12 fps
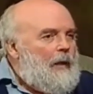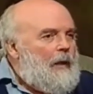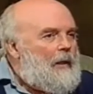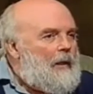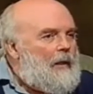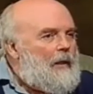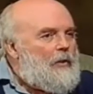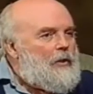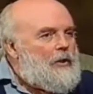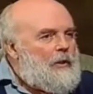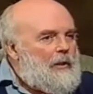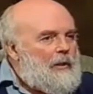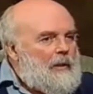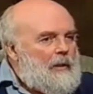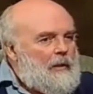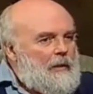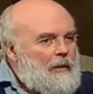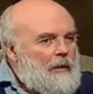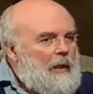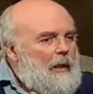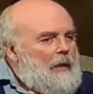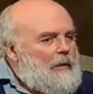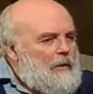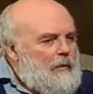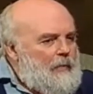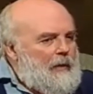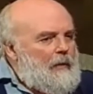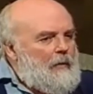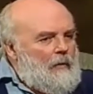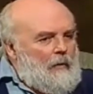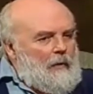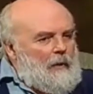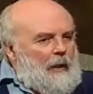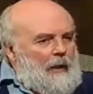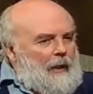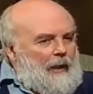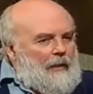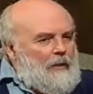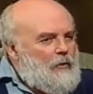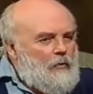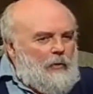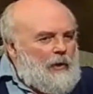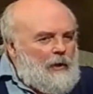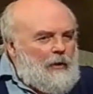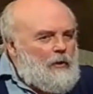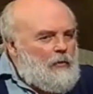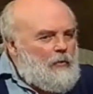And here she says something along the line, I didn't really